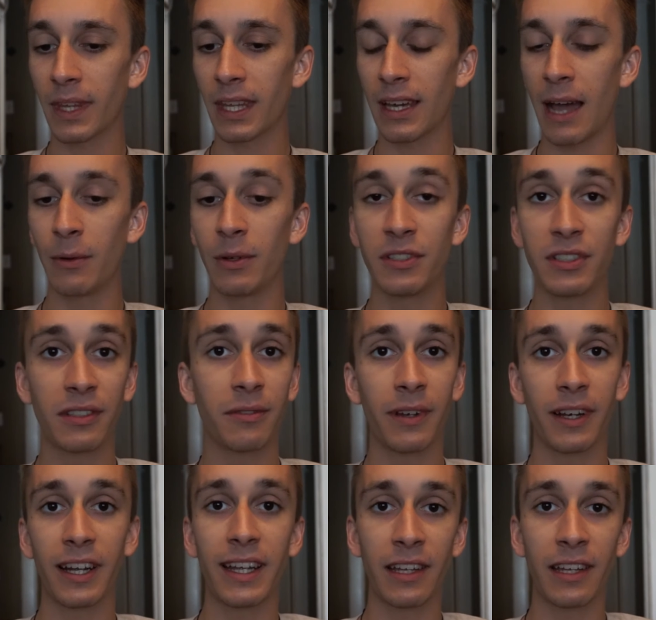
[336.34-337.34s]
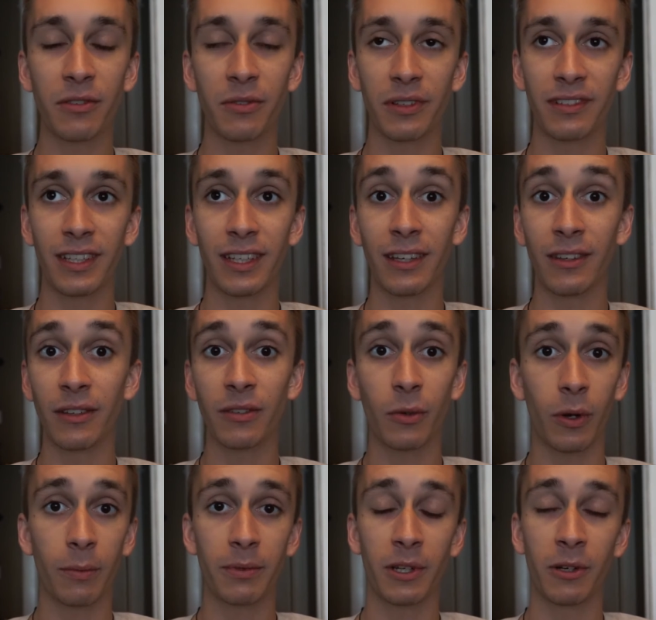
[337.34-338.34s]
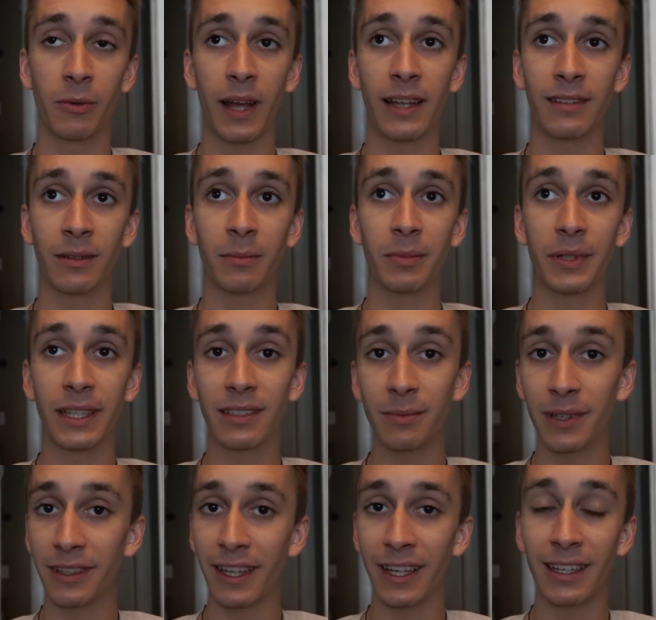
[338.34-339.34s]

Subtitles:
I was just very interested in the Scorpio rising placement.